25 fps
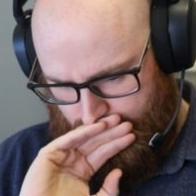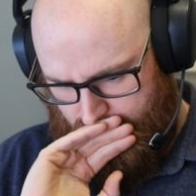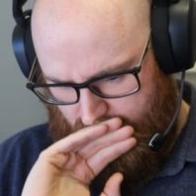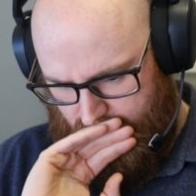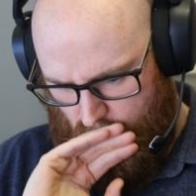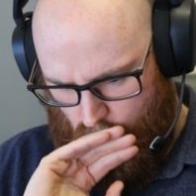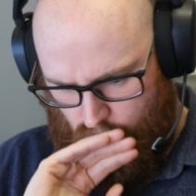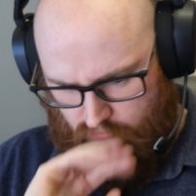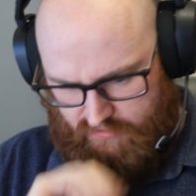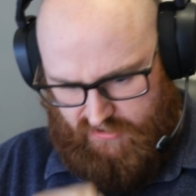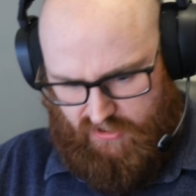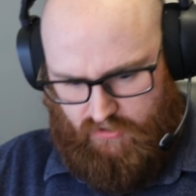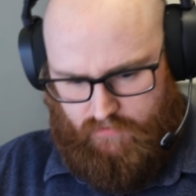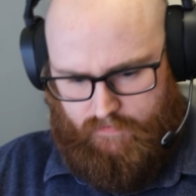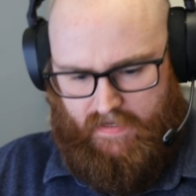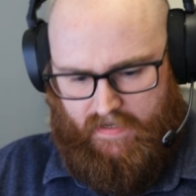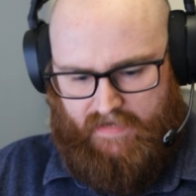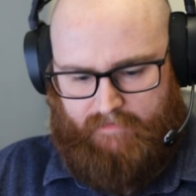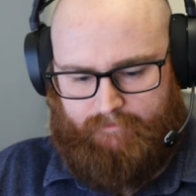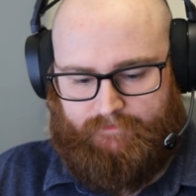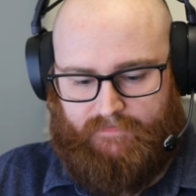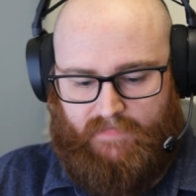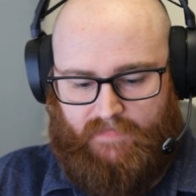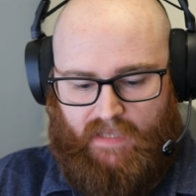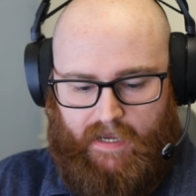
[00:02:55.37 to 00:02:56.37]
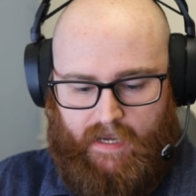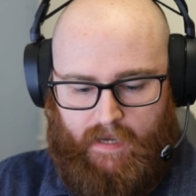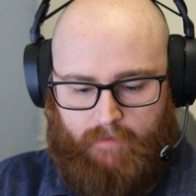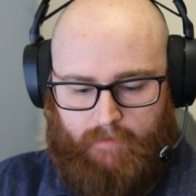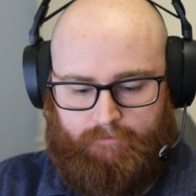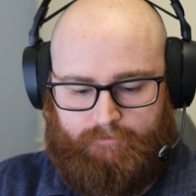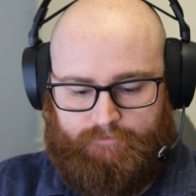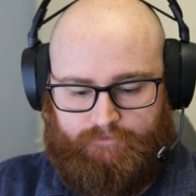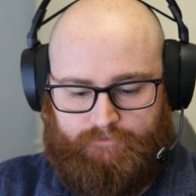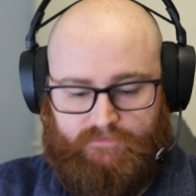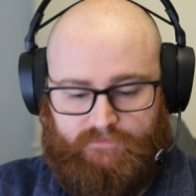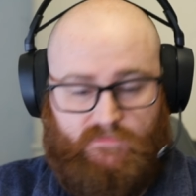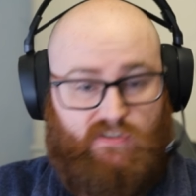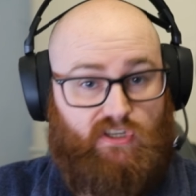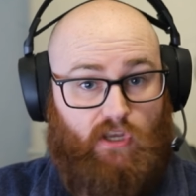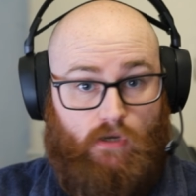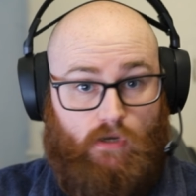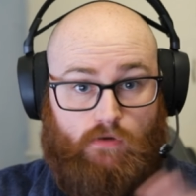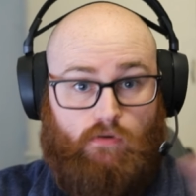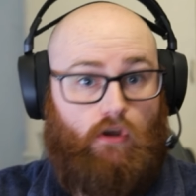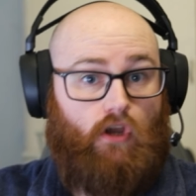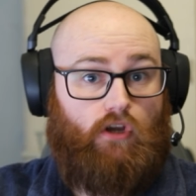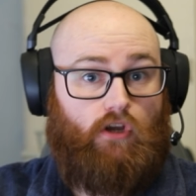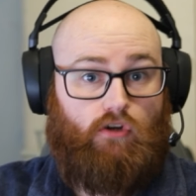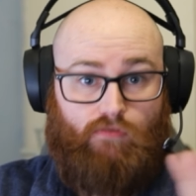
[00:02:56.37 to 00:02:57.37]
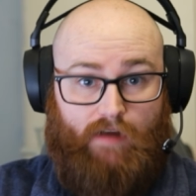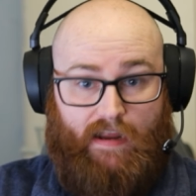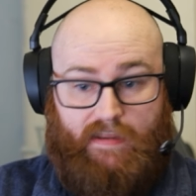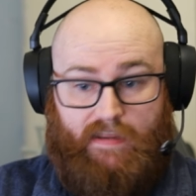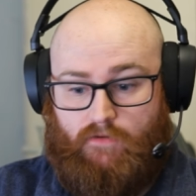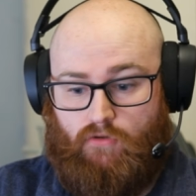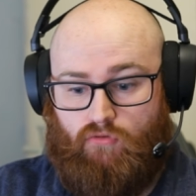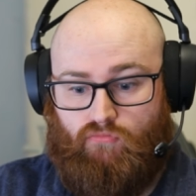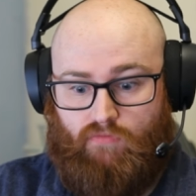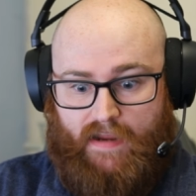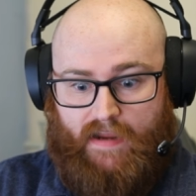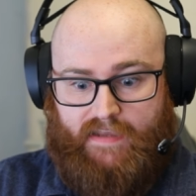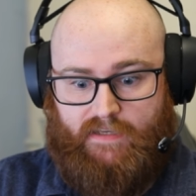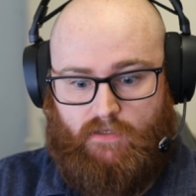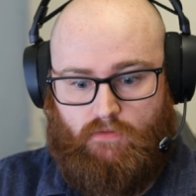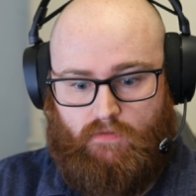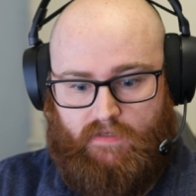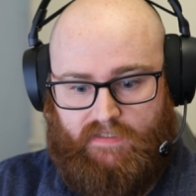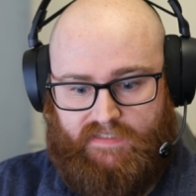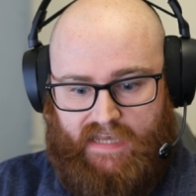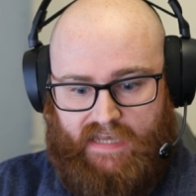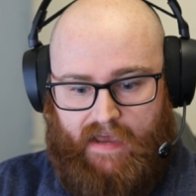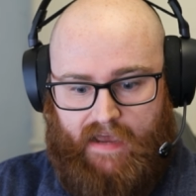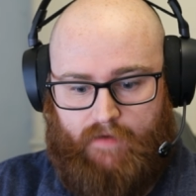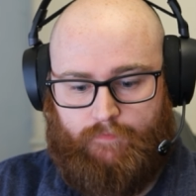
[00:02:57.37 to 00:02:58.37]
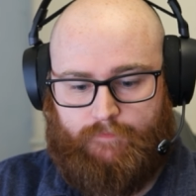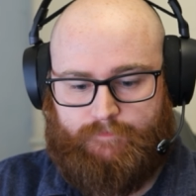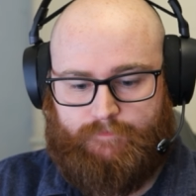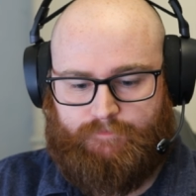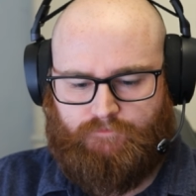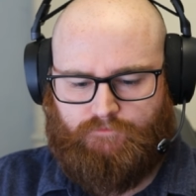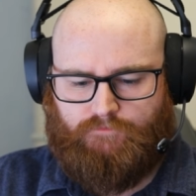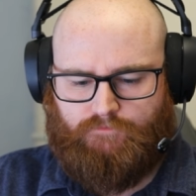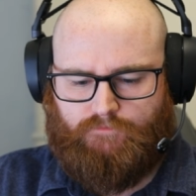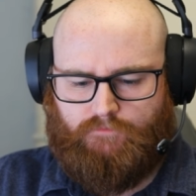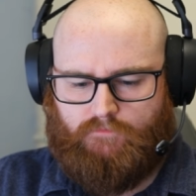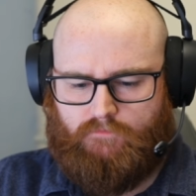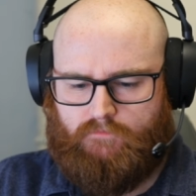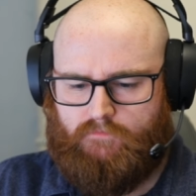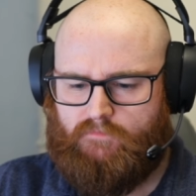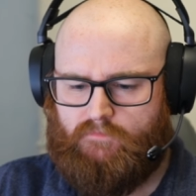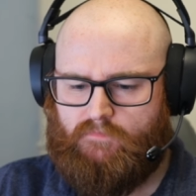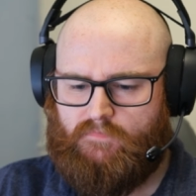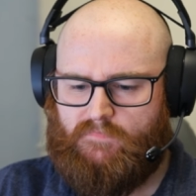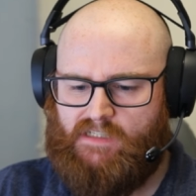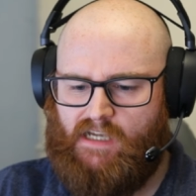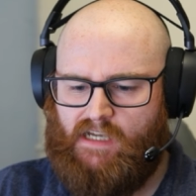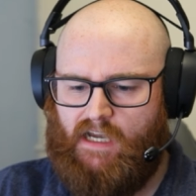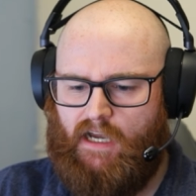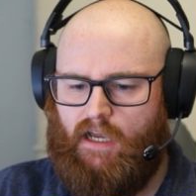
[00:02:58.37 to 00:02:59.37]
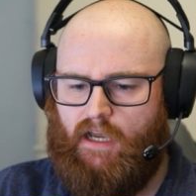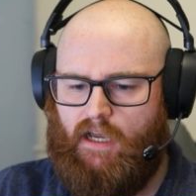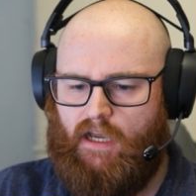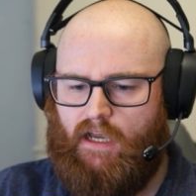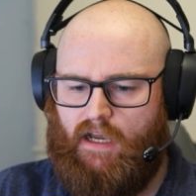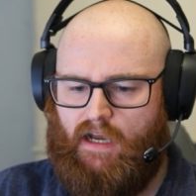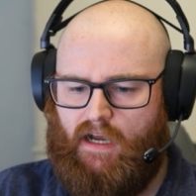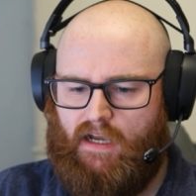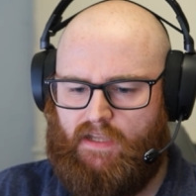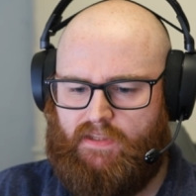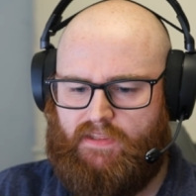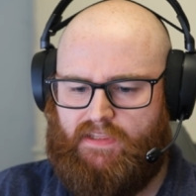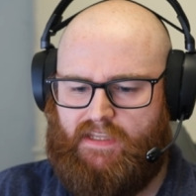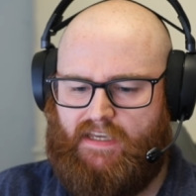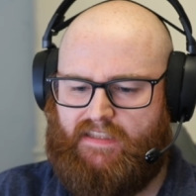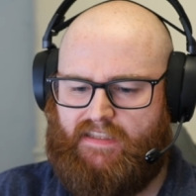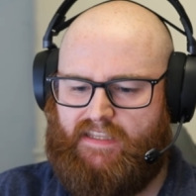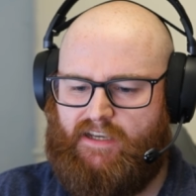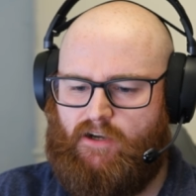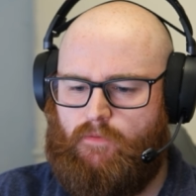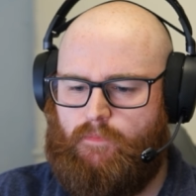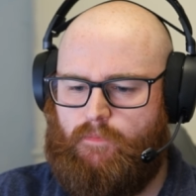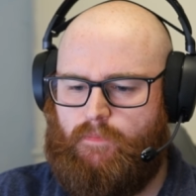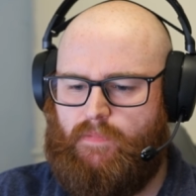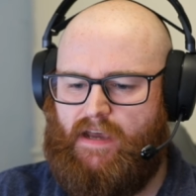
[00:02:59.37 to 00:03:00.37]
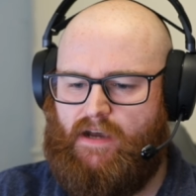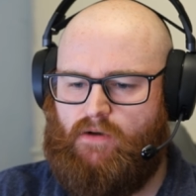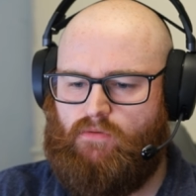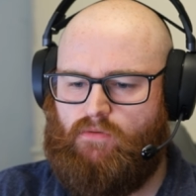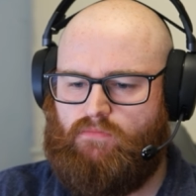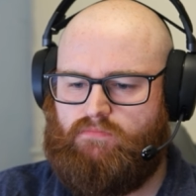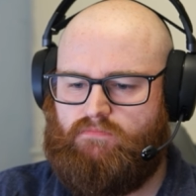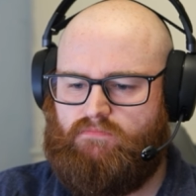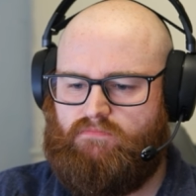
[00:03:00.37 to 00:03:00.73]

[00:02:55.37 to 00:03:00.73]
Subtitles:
Oh, excuse me. So great unit to have. I think they're about.